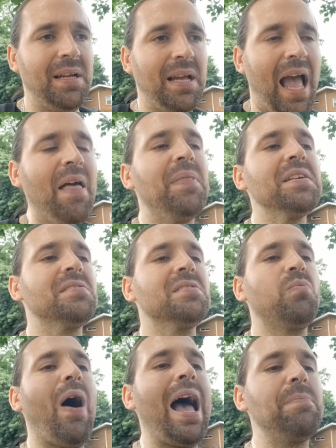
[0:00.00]
And this is
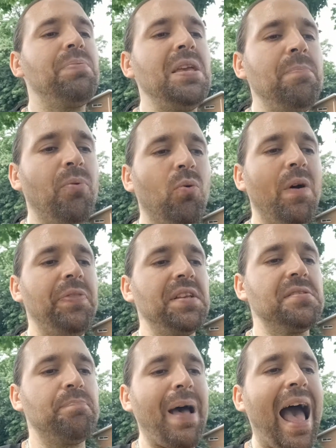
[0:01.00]
why people with
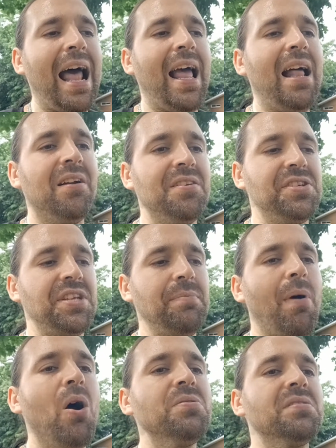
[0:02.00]
this bad energy,
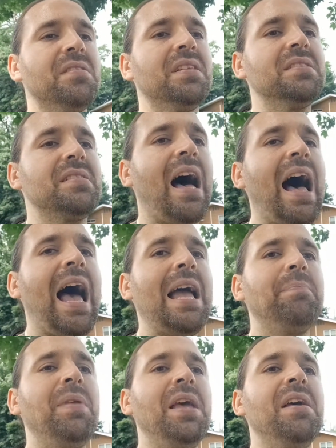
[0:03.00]
most of the
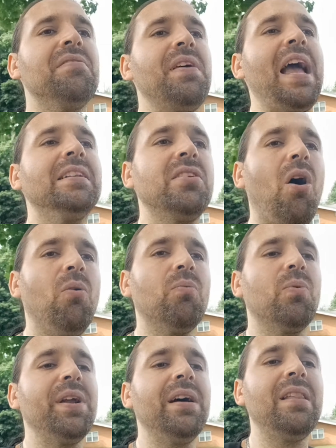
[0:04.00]
time, they don't
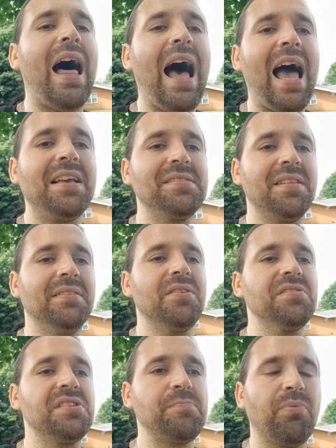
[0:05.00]
realize that they're
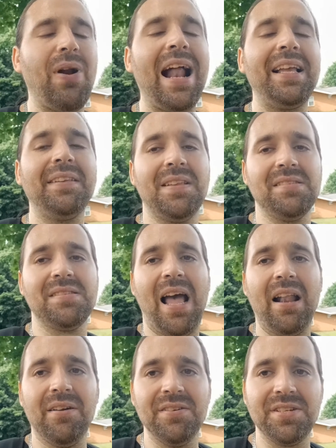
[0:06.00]
spreading this
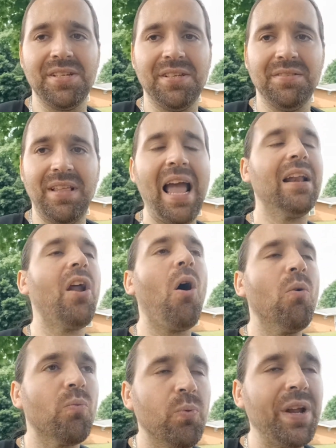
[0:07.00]
energy. They
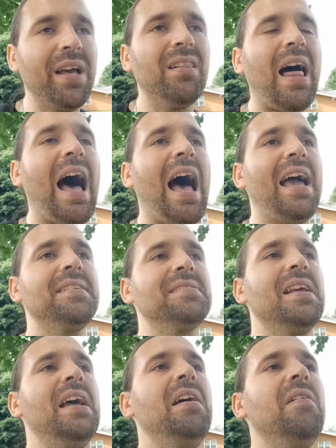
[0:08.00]
don't realize
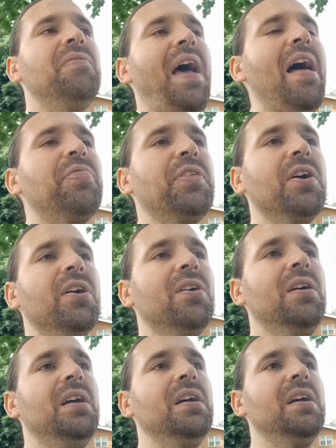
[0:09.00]
that they're
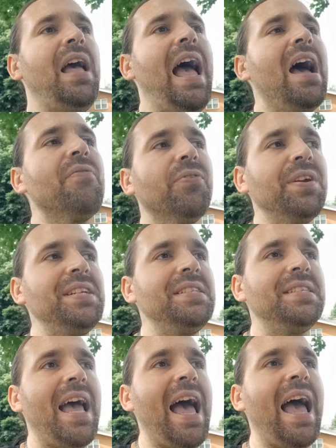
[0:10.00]
every
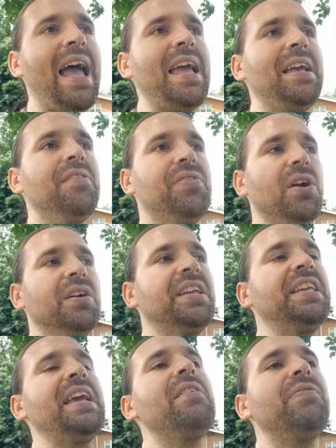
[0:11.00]
day they're
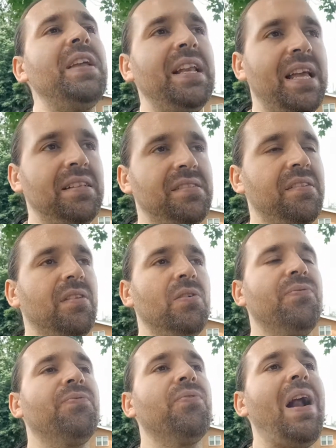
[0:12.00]
giving it to their
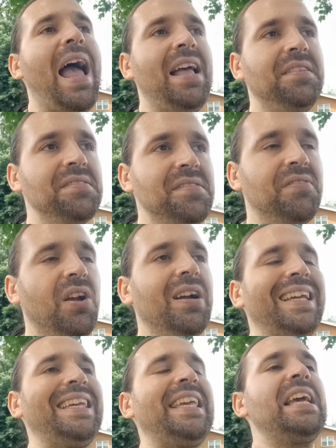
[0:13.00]
friends, they're
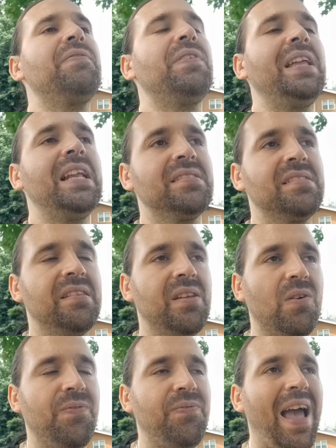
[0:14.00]
giving it to
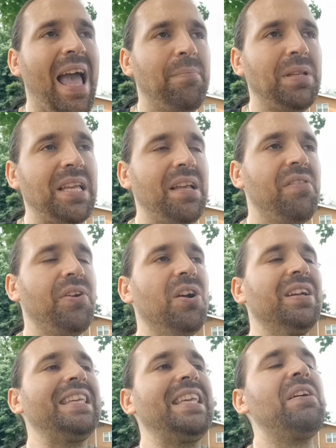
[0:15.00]
their family, they're
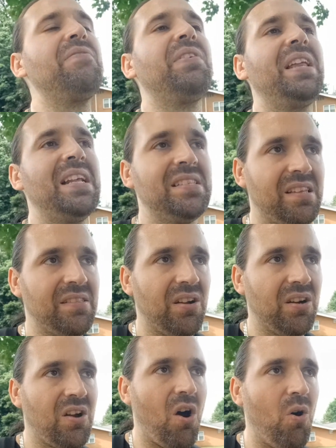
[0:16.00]
giving it to
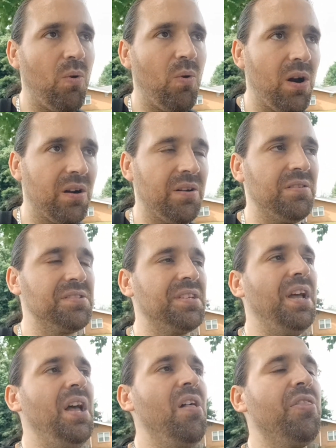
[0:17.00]
their coworkers
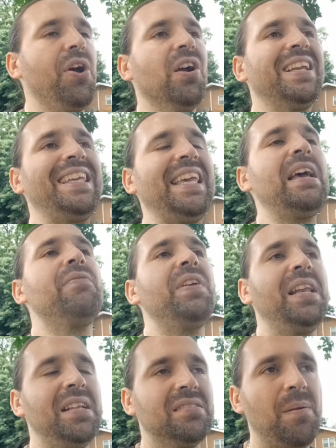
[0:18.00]
they're
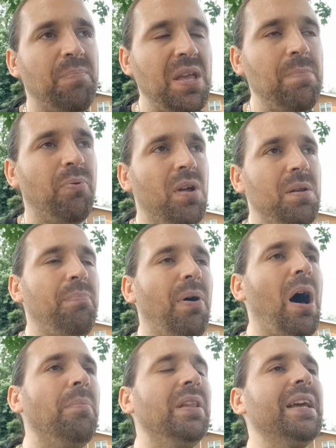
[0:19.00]
giving it to people in
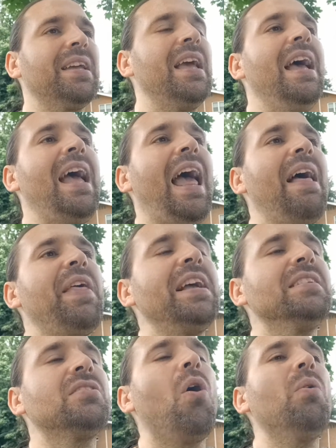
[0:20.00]
public and they
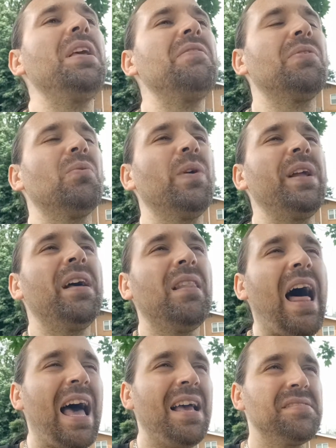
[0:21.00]
don't even
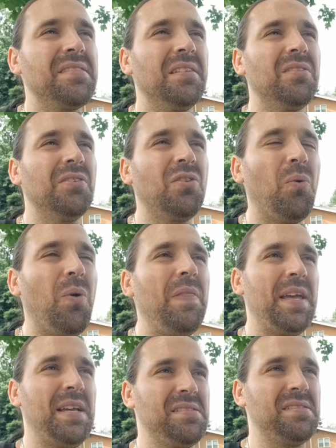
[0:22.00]
realize that they're doing
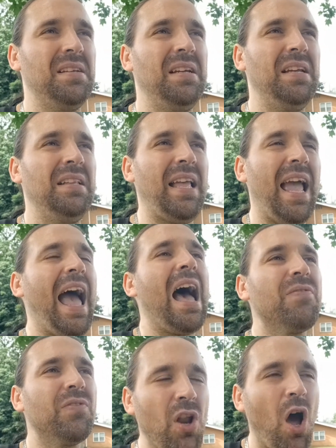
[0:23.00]
this. They
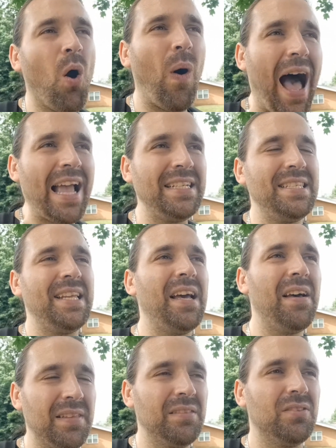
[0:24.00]
have no
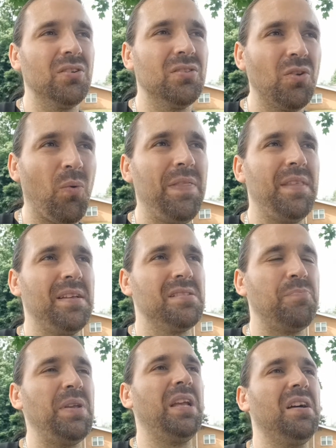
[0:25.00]
idea that they're doing this
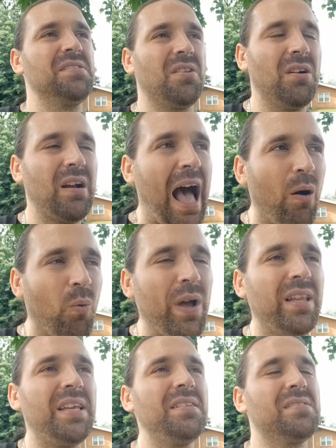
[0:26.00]
because they're not
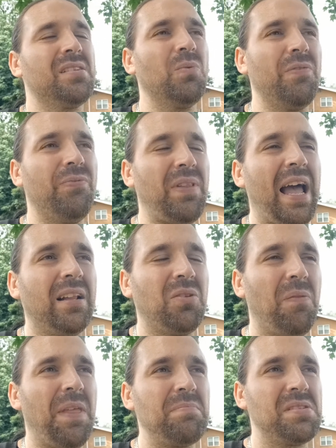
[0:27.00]
willing to reflect
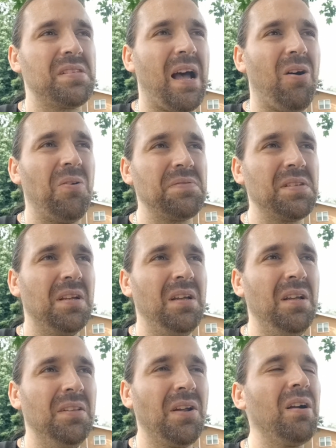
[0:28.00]
on themselves.
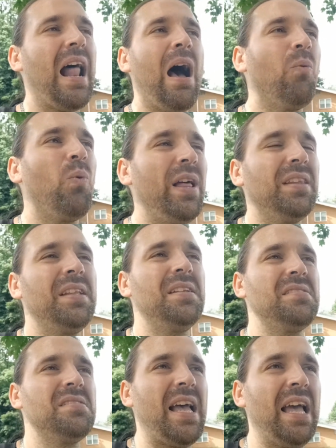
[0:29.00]
They're not willing
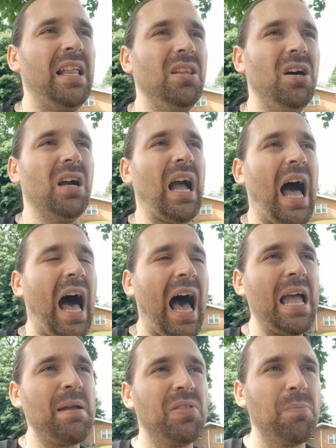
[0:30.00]
to say, look,
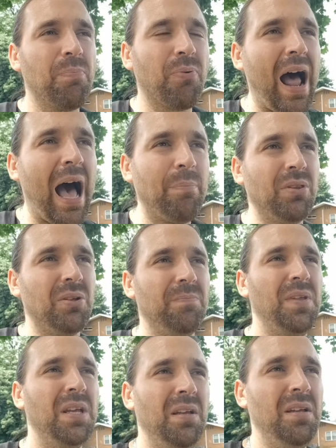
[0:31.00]
I'm the problem.
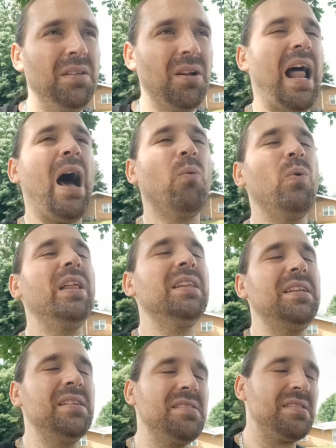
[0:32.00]
They're not
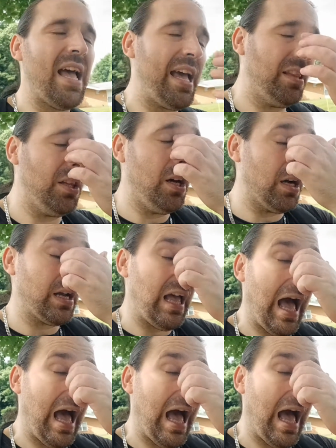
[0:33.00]
willing to say, look,